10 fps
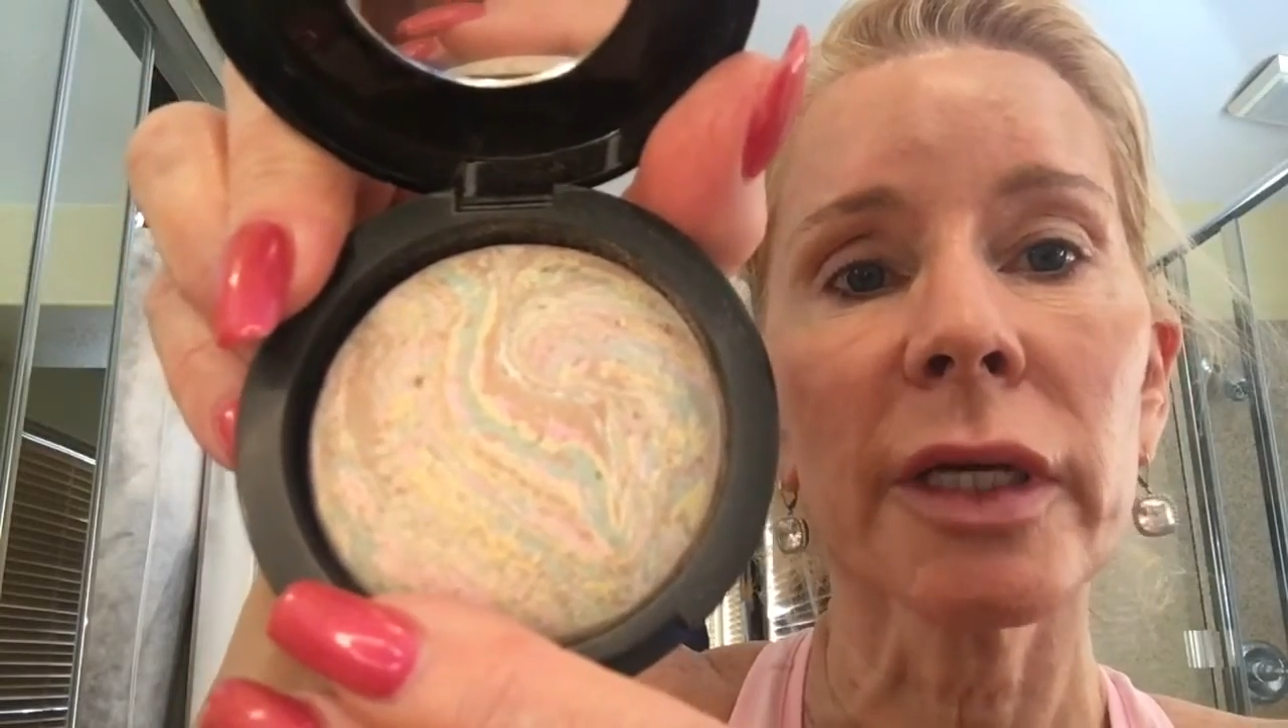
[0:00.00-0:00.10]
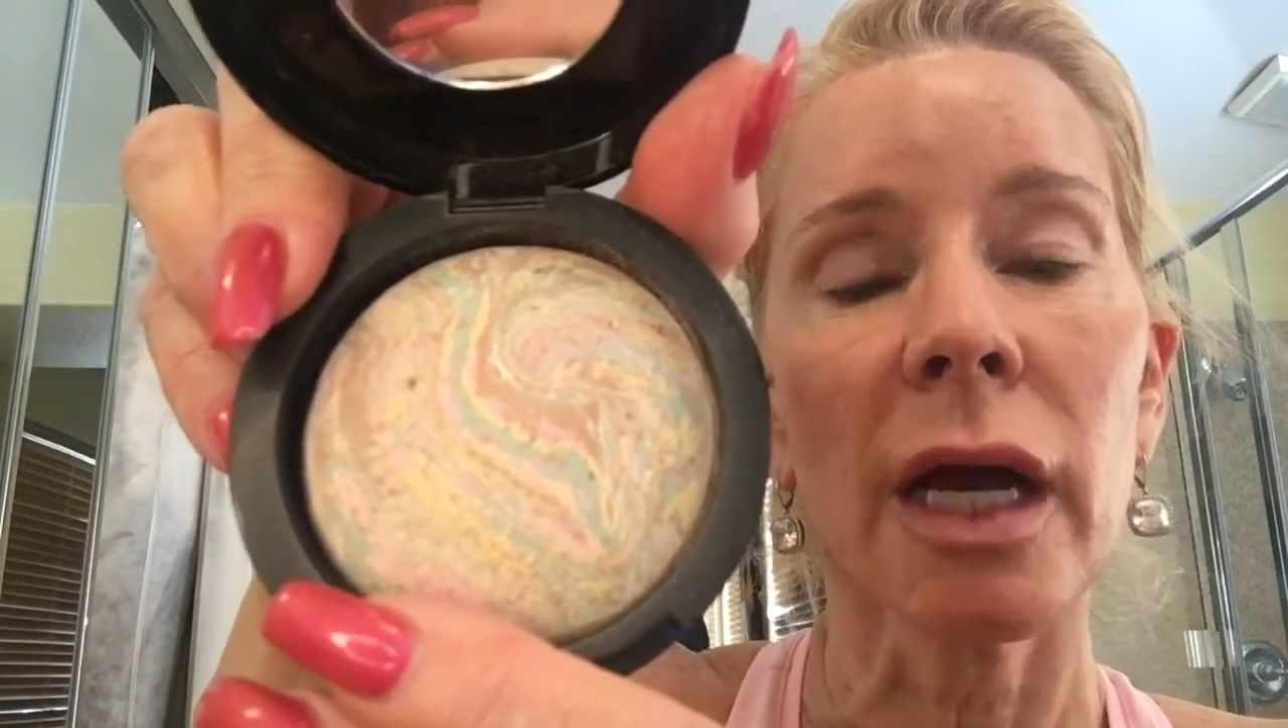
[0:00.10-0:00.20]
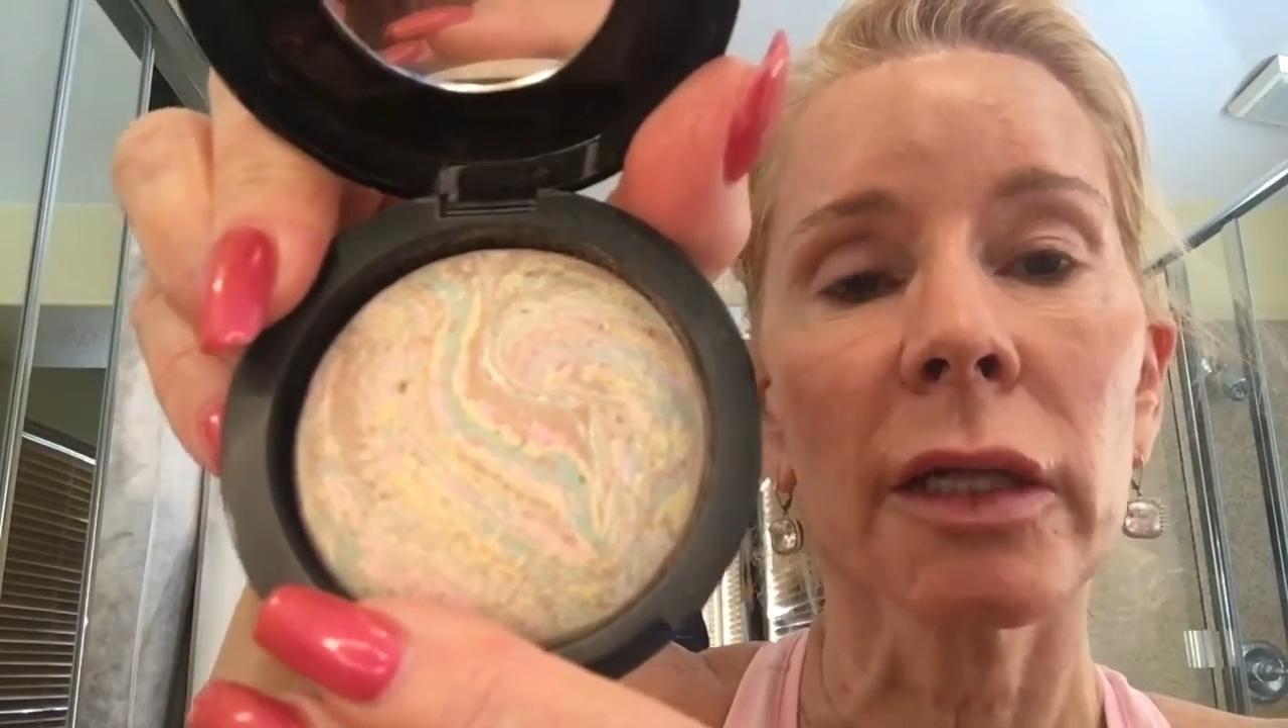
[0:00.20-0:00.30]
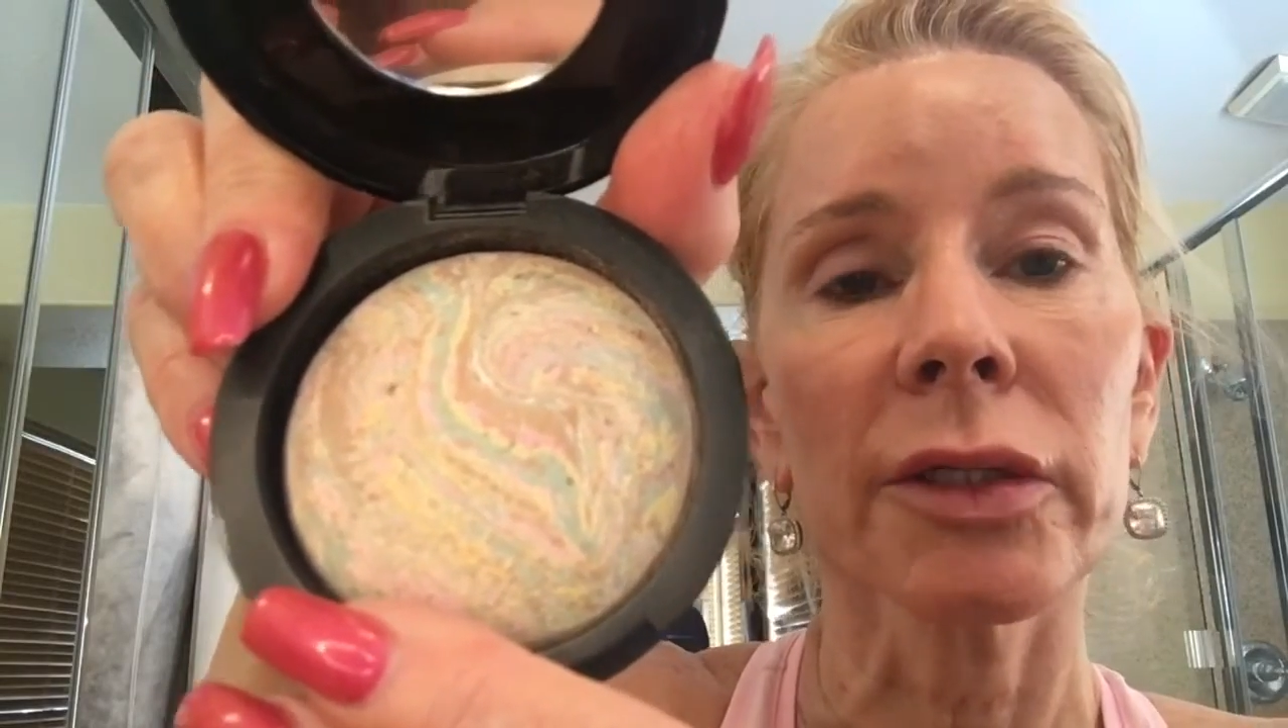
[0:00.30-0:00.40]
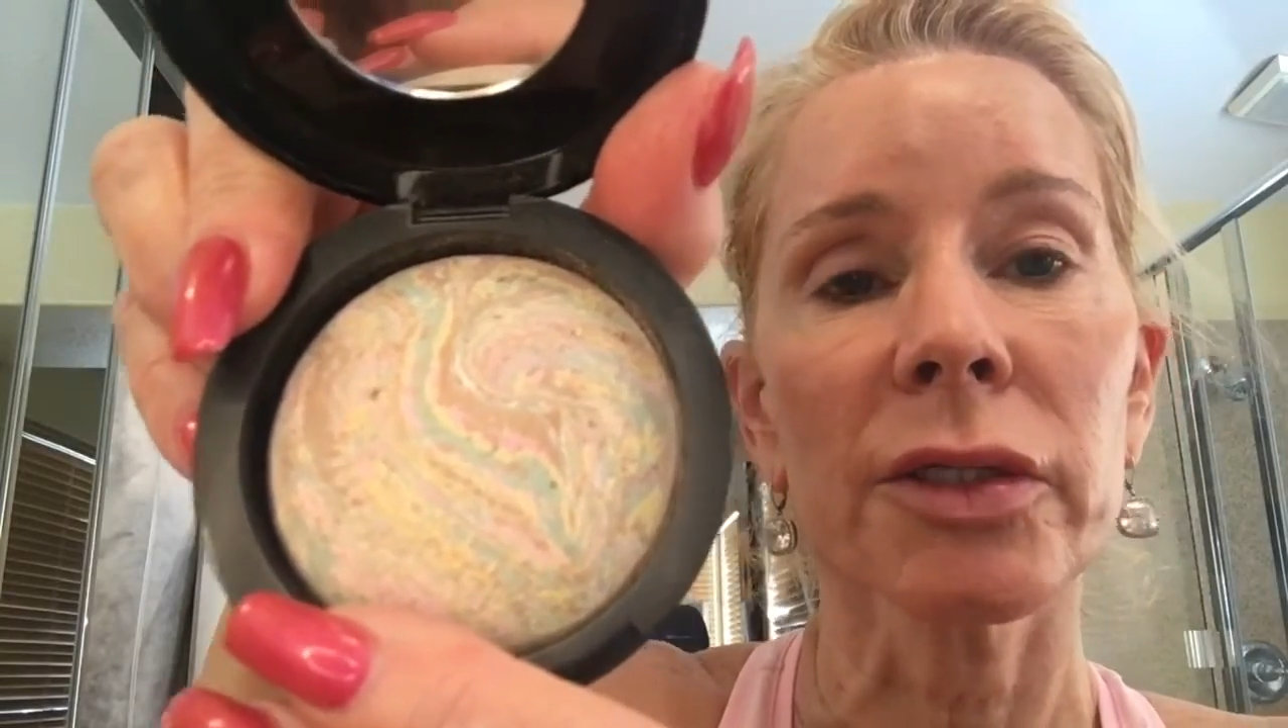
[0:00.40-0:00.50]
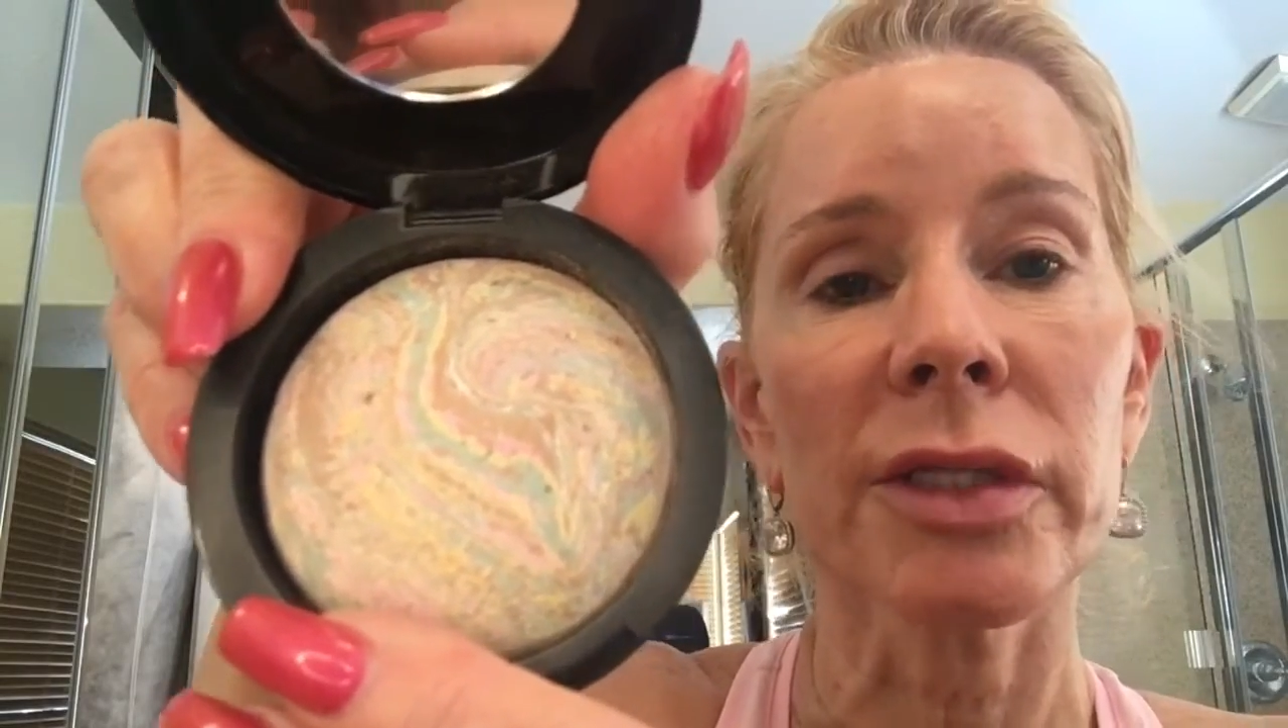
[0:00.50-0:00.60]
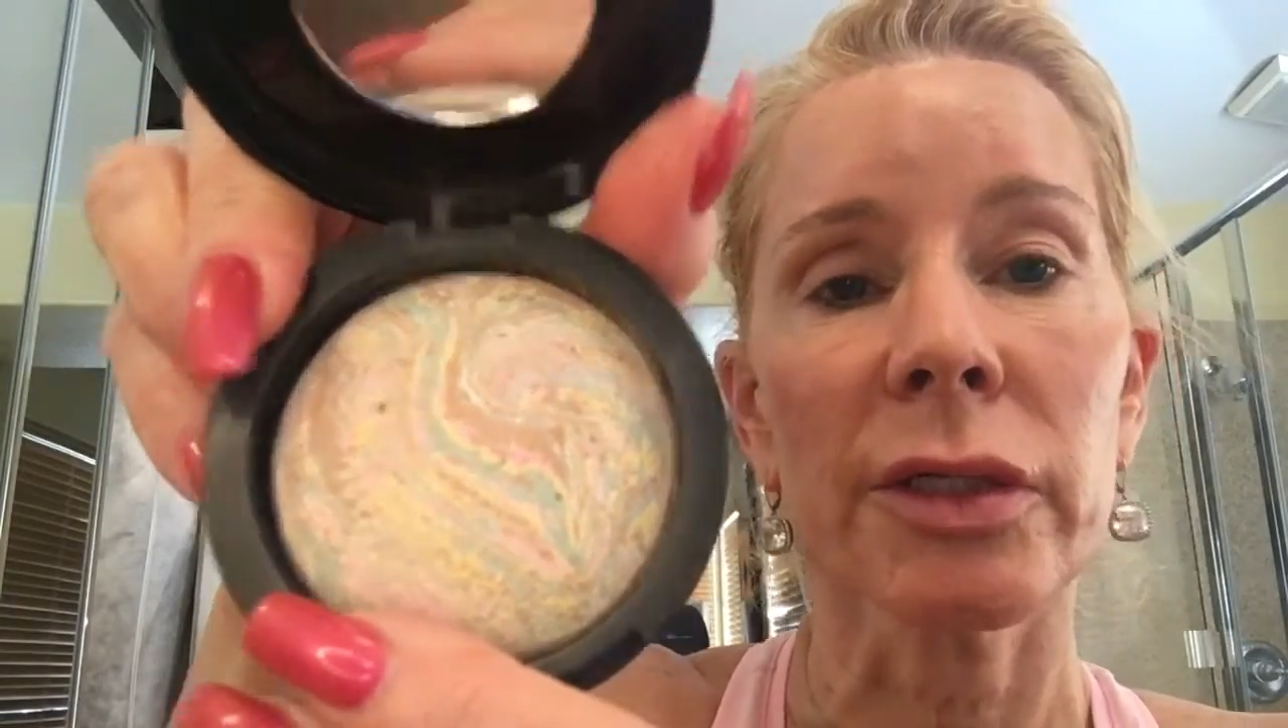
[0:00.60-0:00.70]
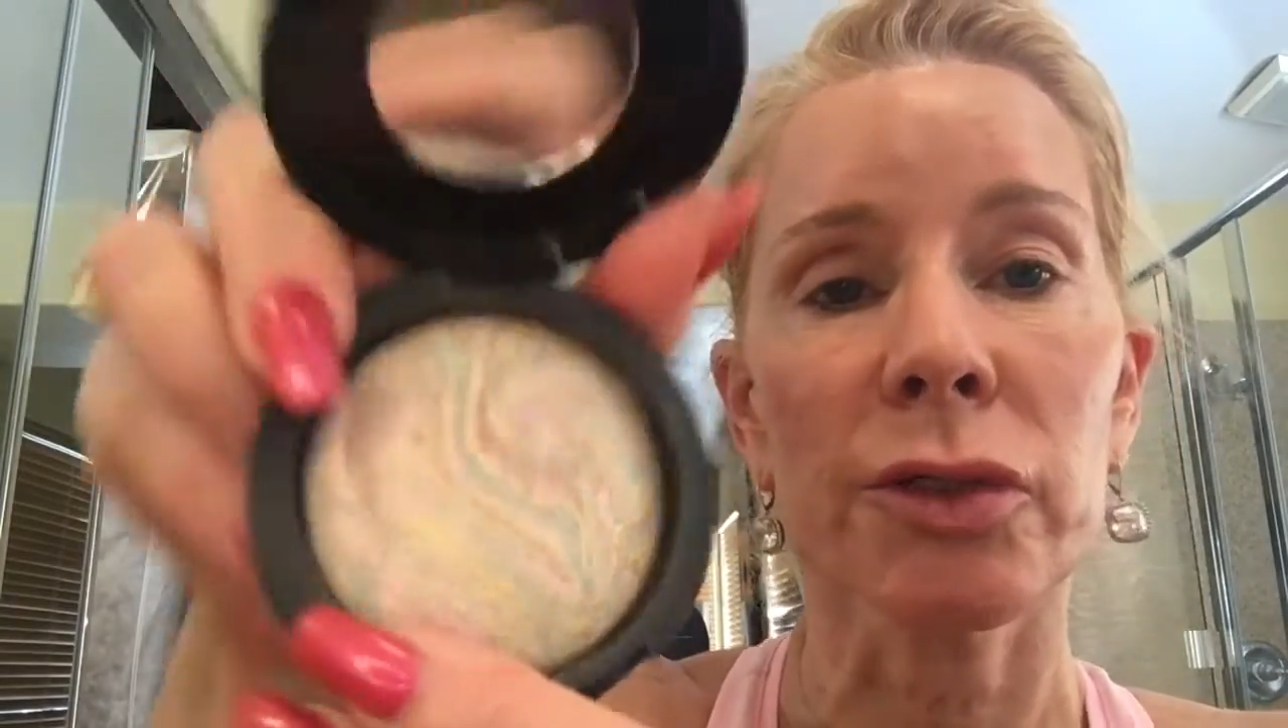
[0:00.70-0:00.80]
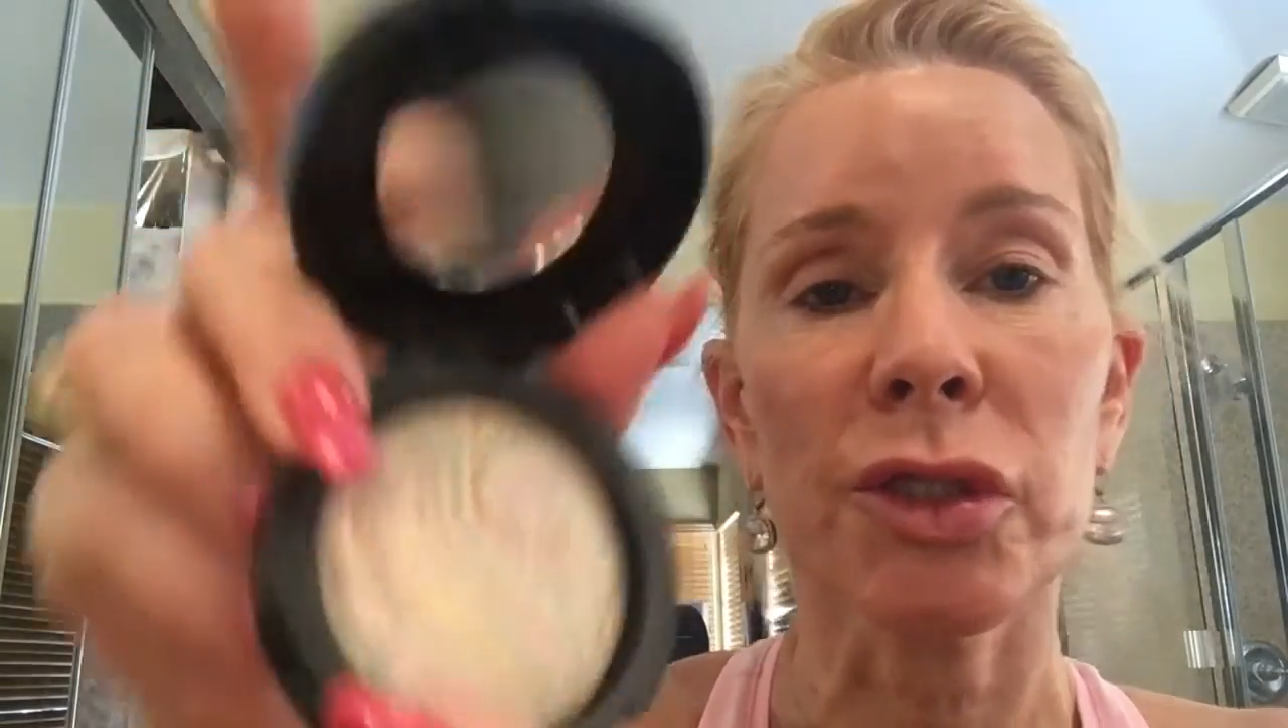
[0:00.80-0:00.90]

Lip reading: colors that are